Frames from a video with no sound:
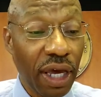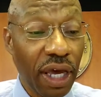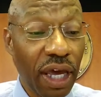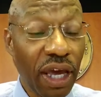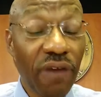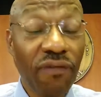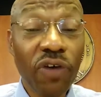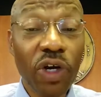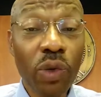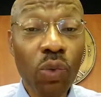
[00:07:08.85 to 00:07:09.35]

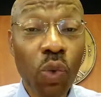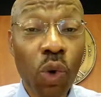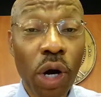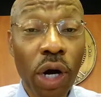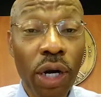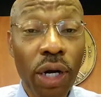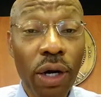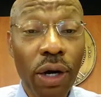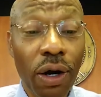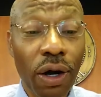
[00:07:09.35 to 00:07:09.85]

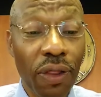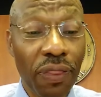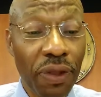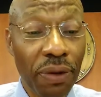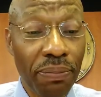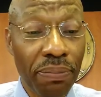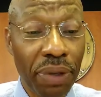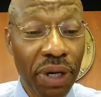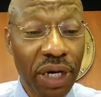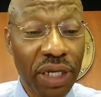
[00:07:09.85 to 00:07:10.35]
Everyone on the
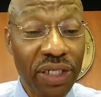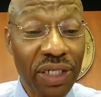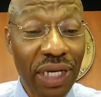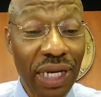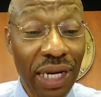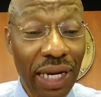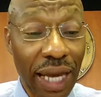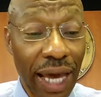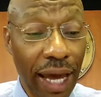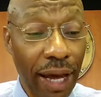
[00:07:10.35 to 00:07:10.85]
bus
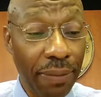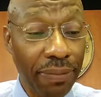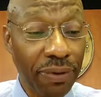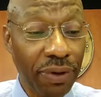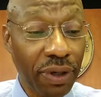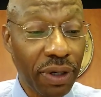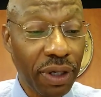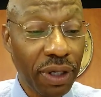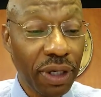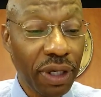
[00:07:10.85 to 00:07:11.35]
clapped,
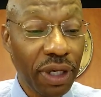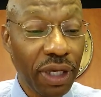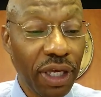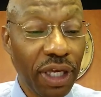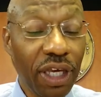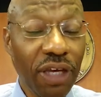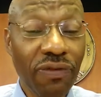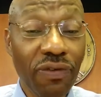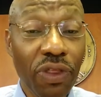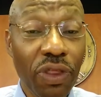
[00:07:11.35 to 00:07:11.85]

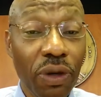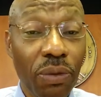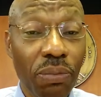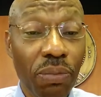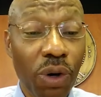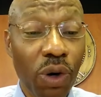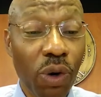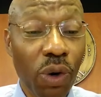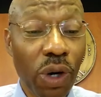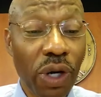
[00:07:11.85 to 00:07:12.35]
even the
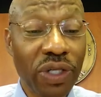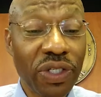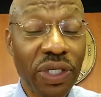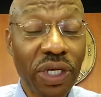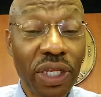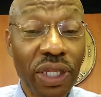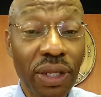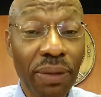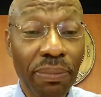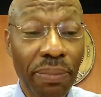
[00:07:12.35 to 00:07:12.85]
boys
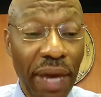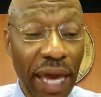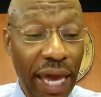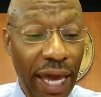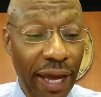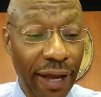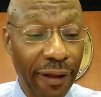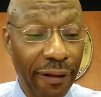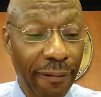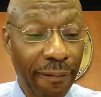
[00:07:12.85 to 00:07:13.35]
in the back.